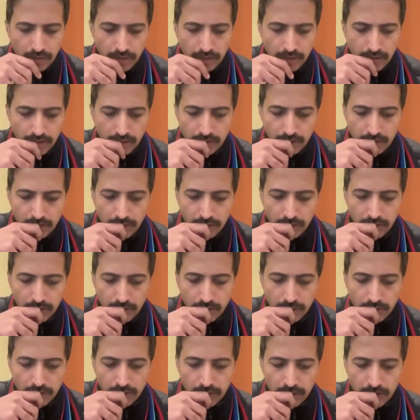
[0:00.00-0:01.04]
about
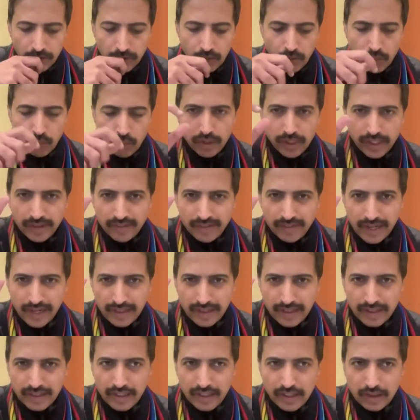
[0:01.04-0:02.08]
what
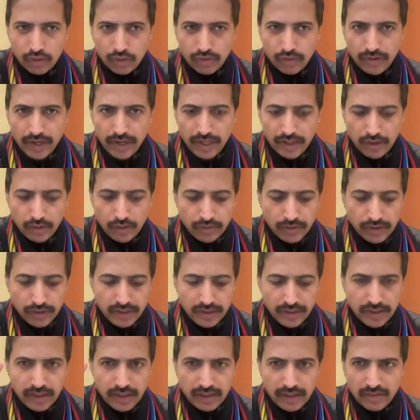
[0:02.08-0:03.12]
exactly
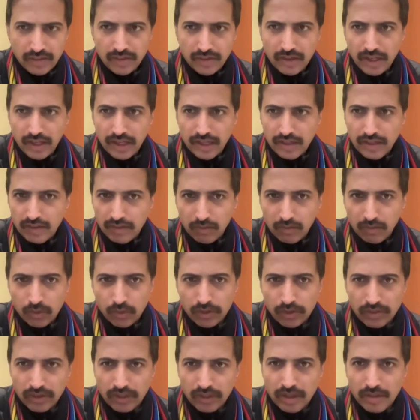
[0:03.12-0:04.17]
EduFund does and
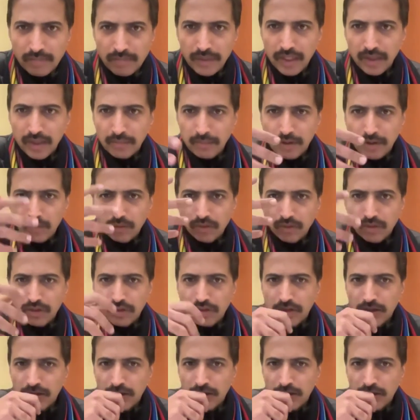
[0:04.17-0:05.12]
what is the company about?